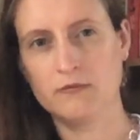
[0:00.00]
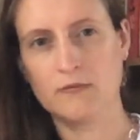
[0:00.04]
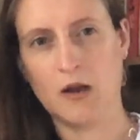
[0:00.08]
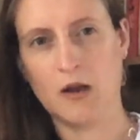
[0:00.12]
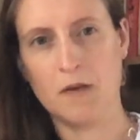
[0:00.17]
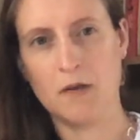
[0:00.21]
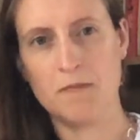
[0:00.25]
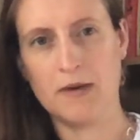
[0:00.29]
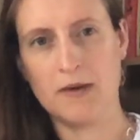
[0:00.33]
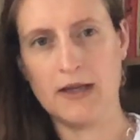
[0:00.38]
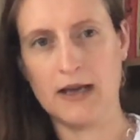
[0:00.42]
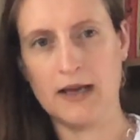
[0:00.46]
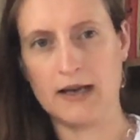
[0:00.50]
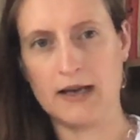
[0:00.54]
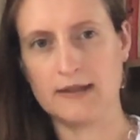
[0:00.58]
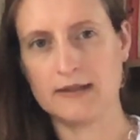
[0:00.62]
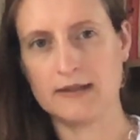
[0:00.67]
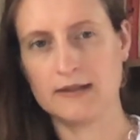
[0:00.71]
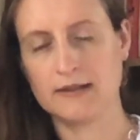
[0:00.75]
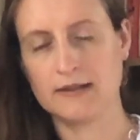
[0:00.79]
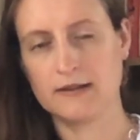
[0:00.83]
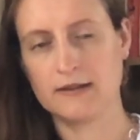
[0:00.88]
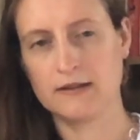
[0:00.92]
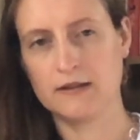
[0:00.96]
But yes,
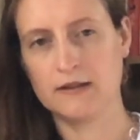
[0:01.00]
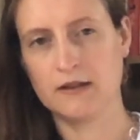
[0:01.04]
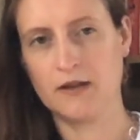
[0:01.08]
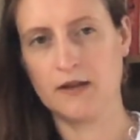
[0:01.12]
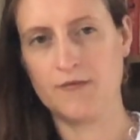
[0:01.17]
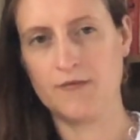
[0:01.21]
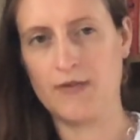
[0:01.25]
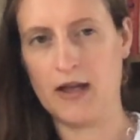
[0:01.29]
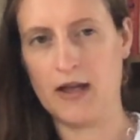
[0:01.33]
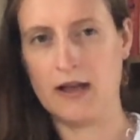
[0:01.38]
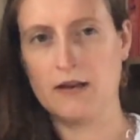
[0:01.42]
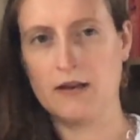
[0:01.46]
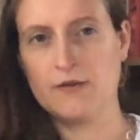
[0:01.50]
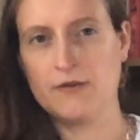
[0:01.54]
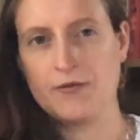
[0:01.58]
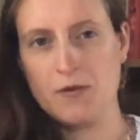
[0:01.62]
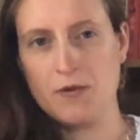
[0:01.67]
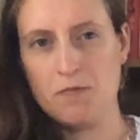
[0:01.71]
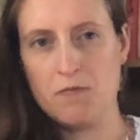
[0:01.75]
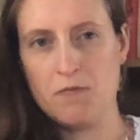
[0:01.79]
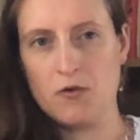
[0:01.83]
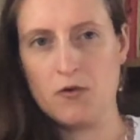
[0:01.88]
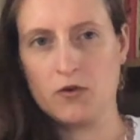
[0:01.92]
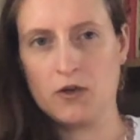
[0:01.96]
love that. I love the
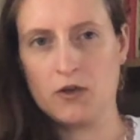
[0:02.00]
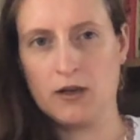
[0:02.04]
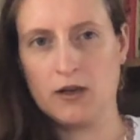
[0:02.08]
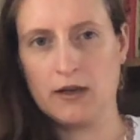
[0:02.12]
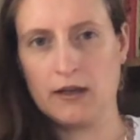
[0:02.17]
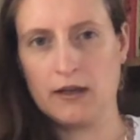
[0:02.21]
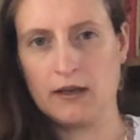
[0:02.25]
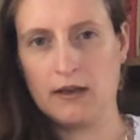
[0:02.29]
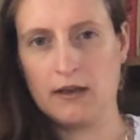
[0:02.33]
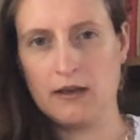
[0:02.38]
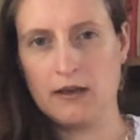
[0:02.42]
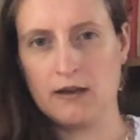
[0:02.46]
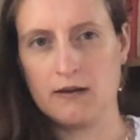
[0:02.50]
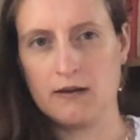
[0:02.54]
mottling here.